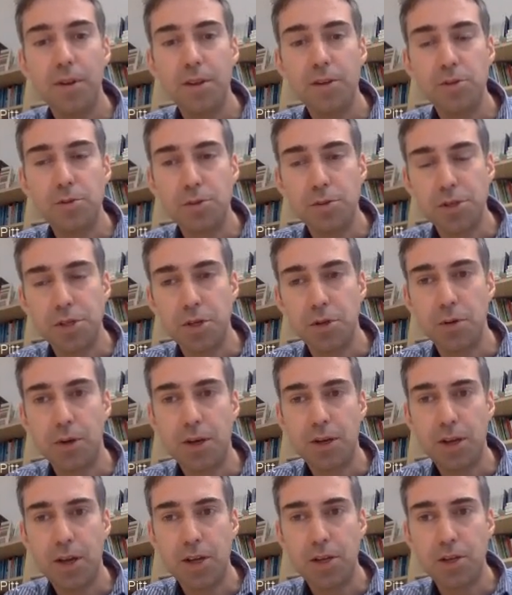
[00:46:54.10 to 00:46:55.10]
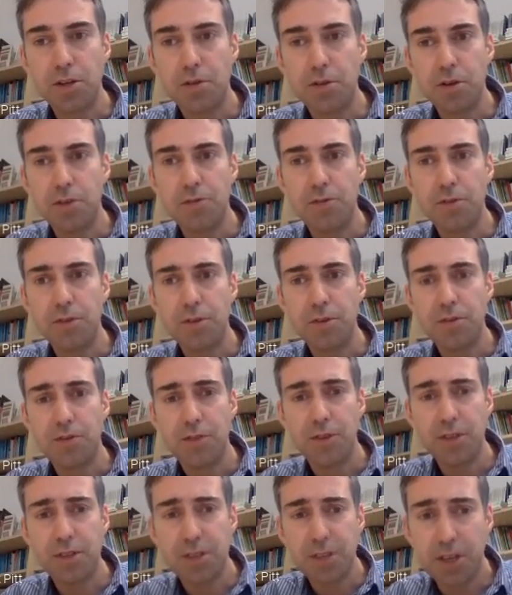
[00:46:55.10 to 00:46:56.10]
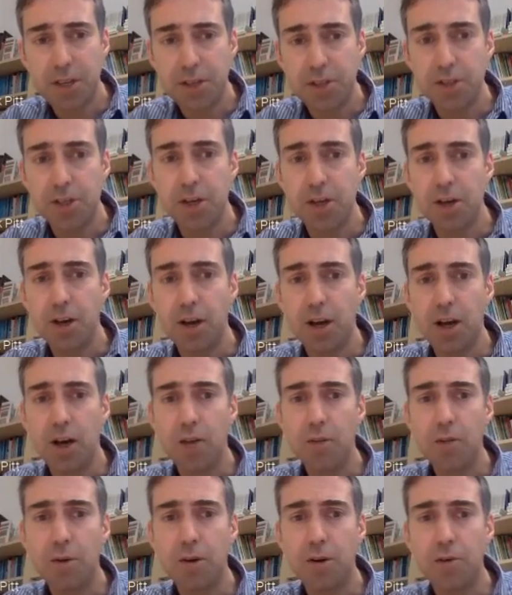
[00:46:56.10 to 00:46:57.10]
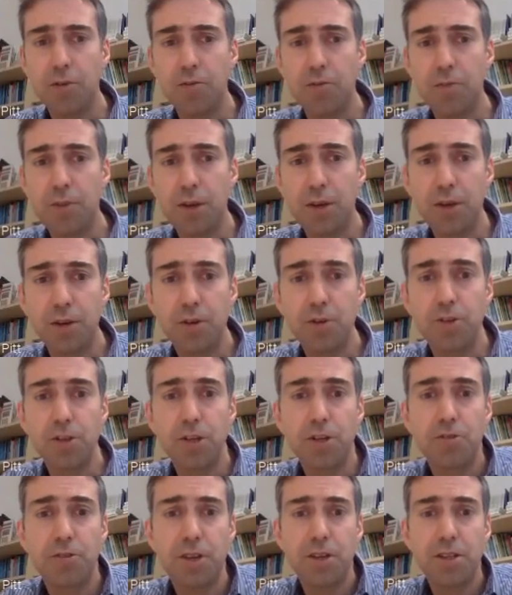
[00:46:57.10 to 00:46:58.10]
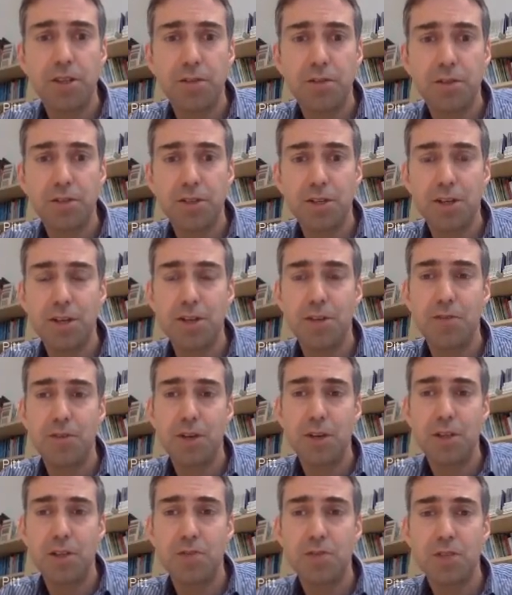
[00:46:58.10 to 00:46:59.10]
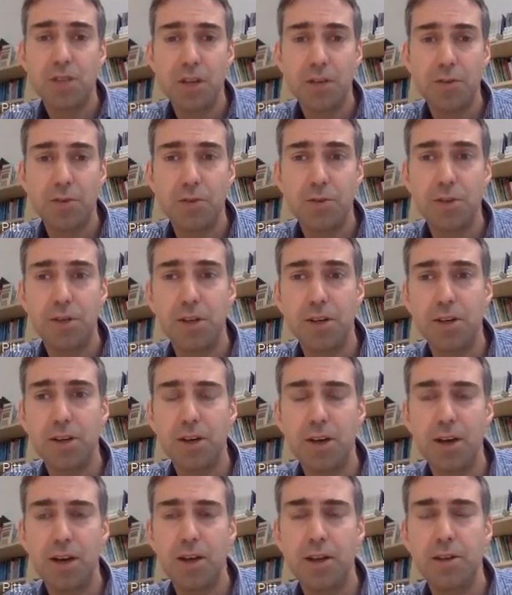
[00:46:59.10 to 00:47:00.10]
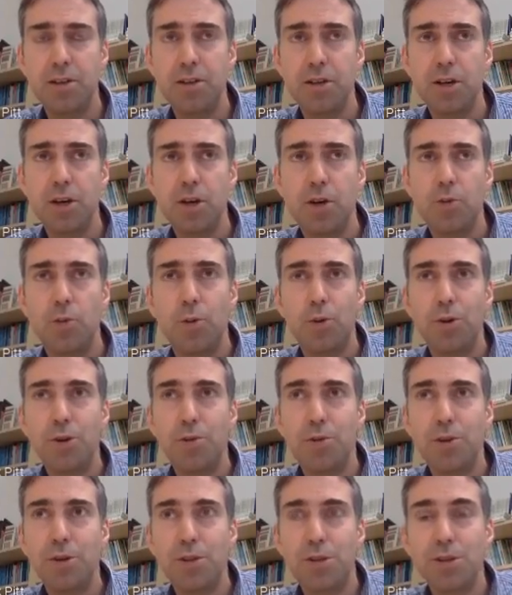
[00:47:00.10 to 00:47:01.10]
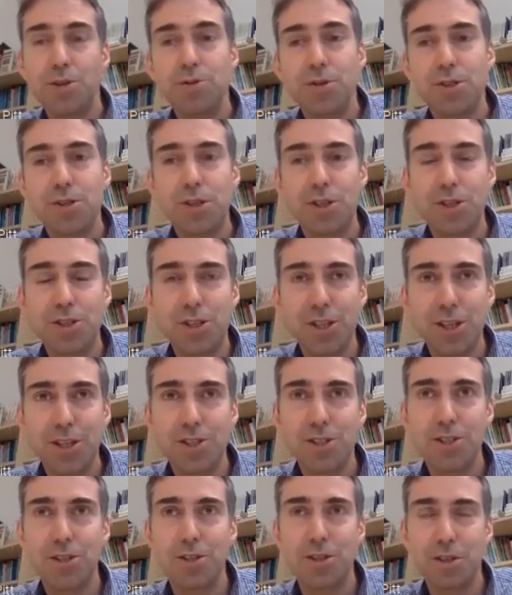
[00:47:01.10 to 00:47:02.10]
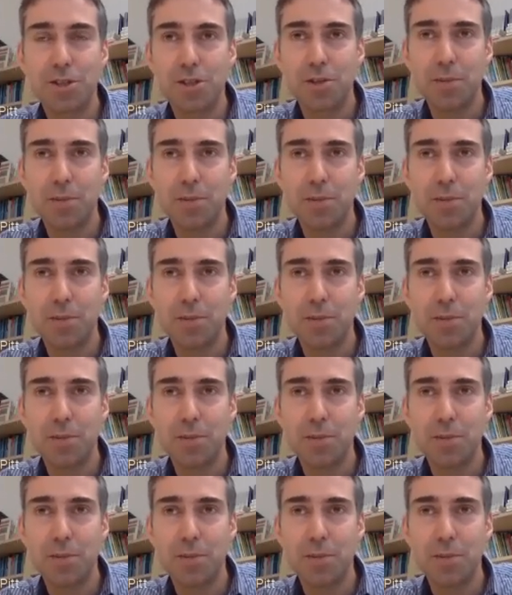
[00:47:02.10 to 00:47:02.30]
But there's also a degree for the teacher of pedagogic creativity and effective scaffolding. And one of the most interesting and challenging